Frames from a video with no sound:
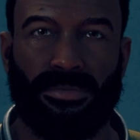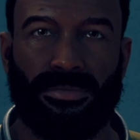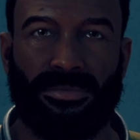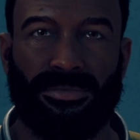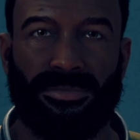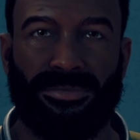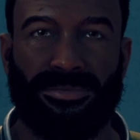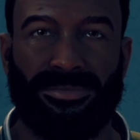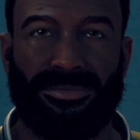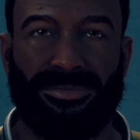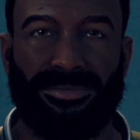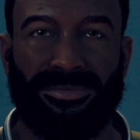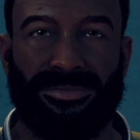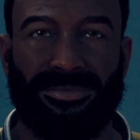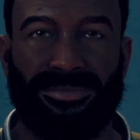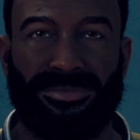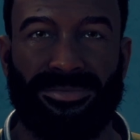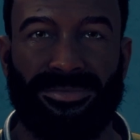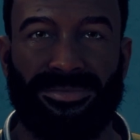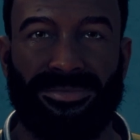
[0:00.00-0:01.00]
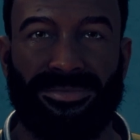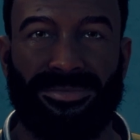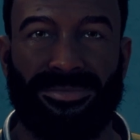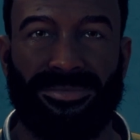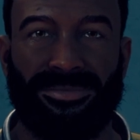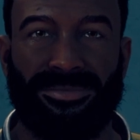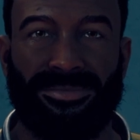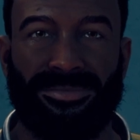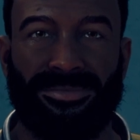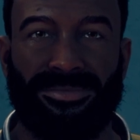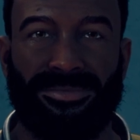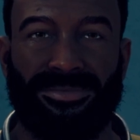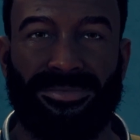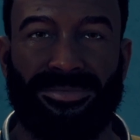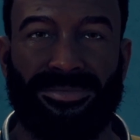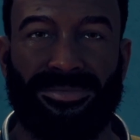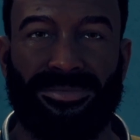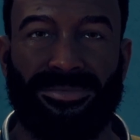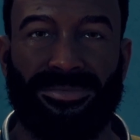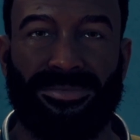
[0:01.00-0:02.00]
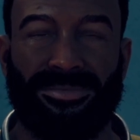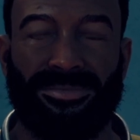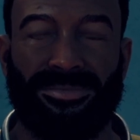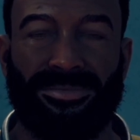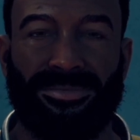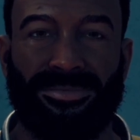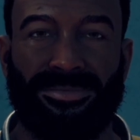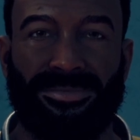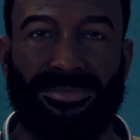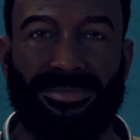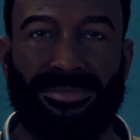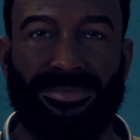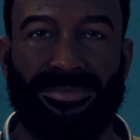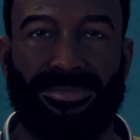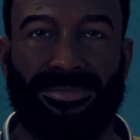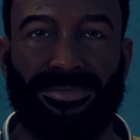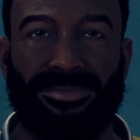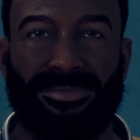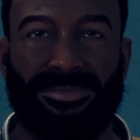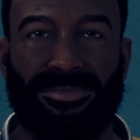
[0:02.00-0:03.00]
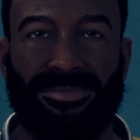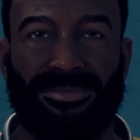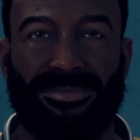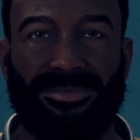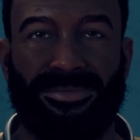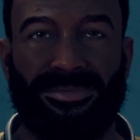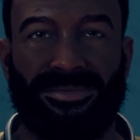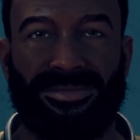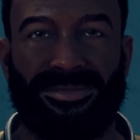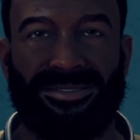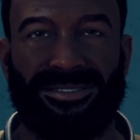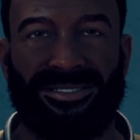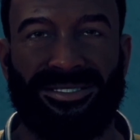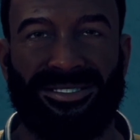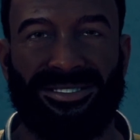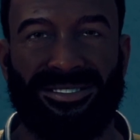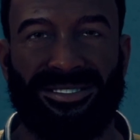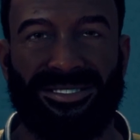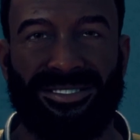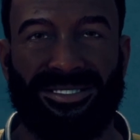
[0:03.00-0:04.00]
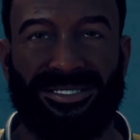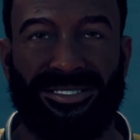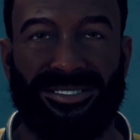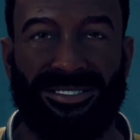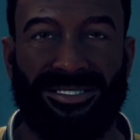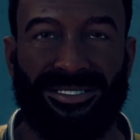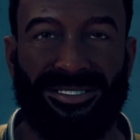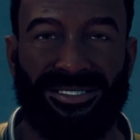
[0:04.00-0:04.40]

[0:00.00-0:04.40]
Nobody speaks.